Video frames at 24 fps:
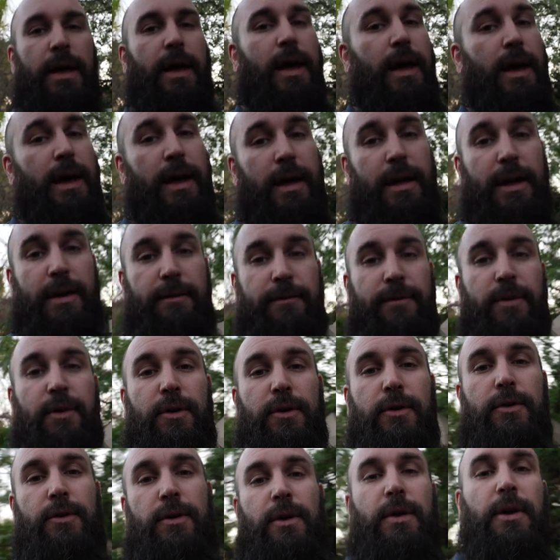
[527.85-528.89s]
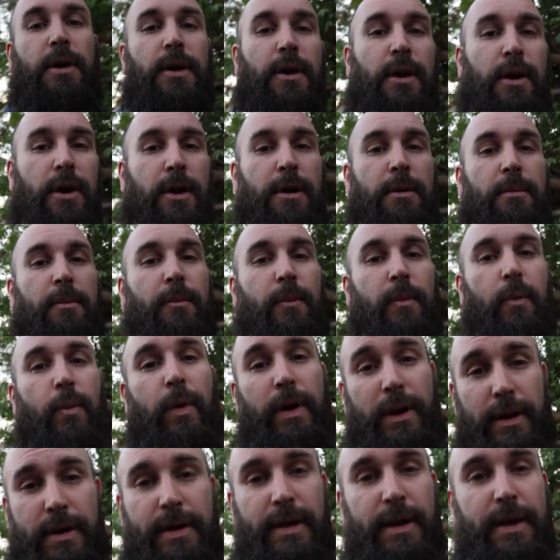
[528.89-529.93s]
If you
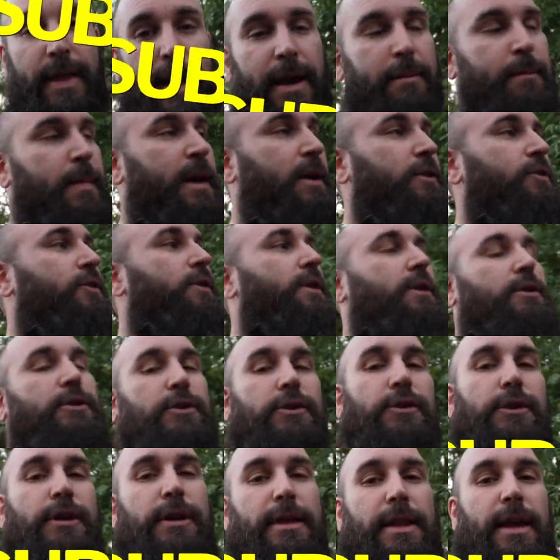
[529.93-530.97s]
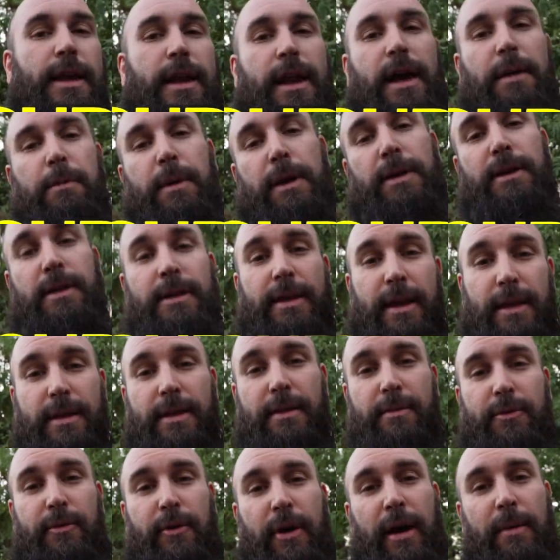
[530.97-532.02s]
want to see that, make sure that you hit that like button, that
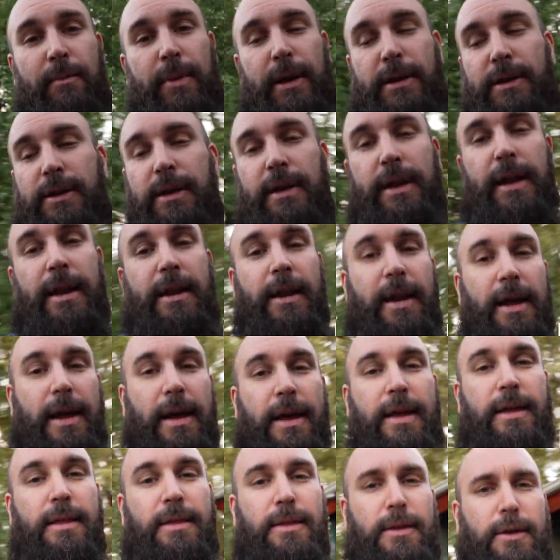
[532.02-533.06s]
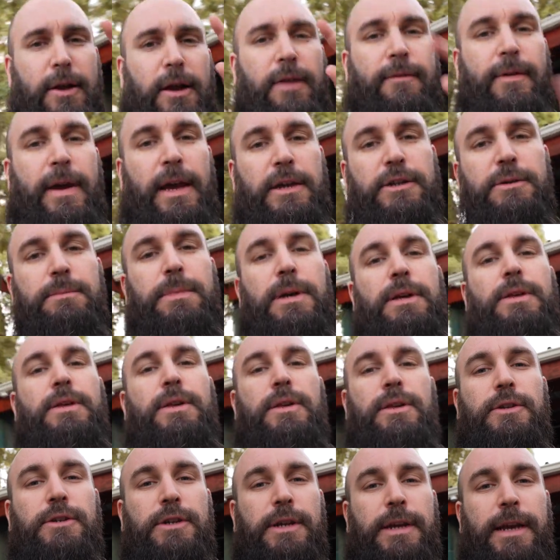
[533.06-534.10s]
subscribe button, and the notification bell, so
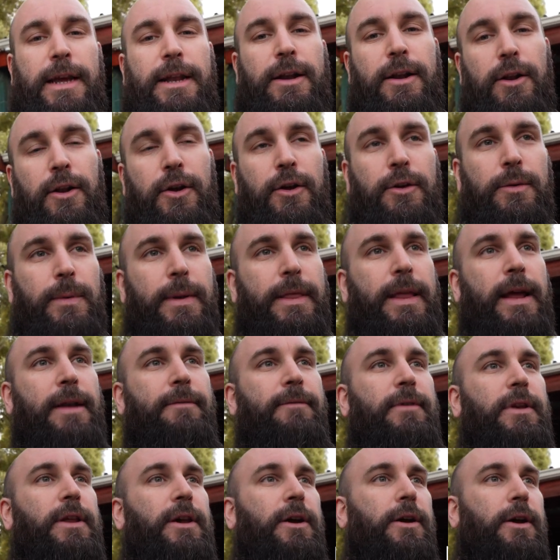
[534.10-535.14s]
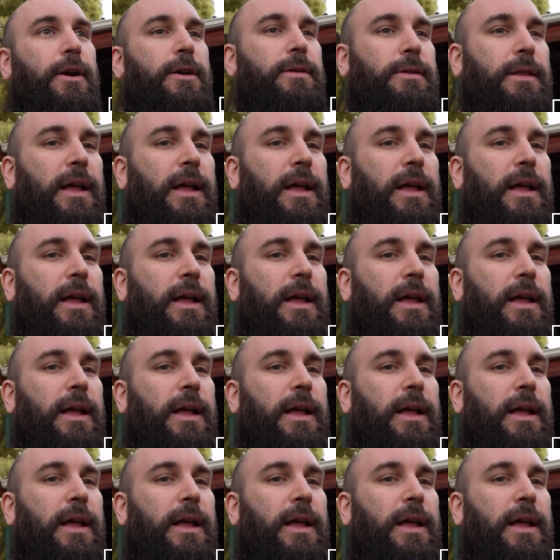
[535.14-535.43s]
that you can get an alert when that video goes